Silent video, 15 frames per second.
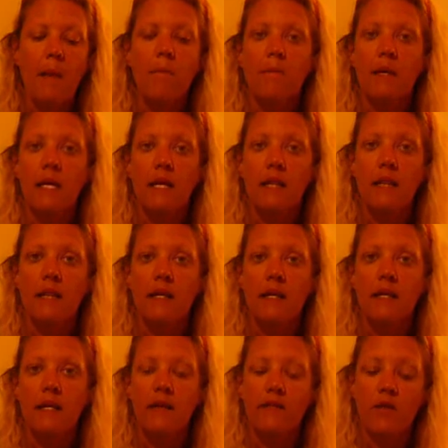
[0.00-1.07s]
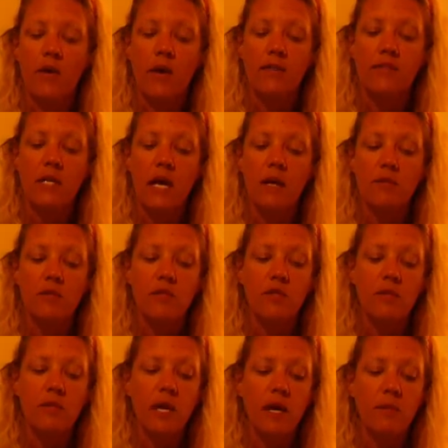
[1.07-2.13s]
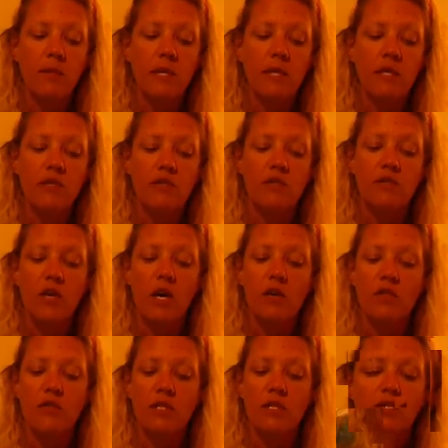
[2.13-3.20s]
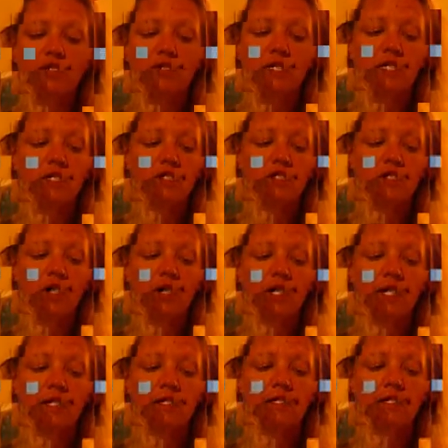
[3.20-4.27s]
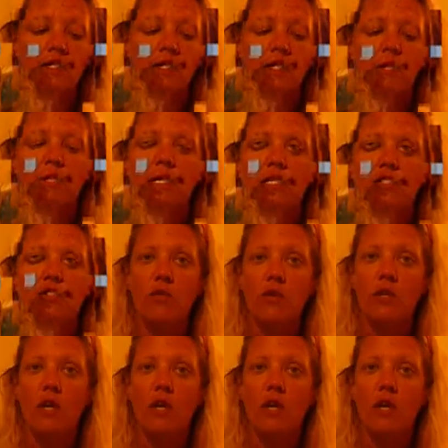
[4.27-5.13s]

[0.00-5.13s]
Myth: if you have type 2 diabetes, your doctor says you need to start insulin, it means you are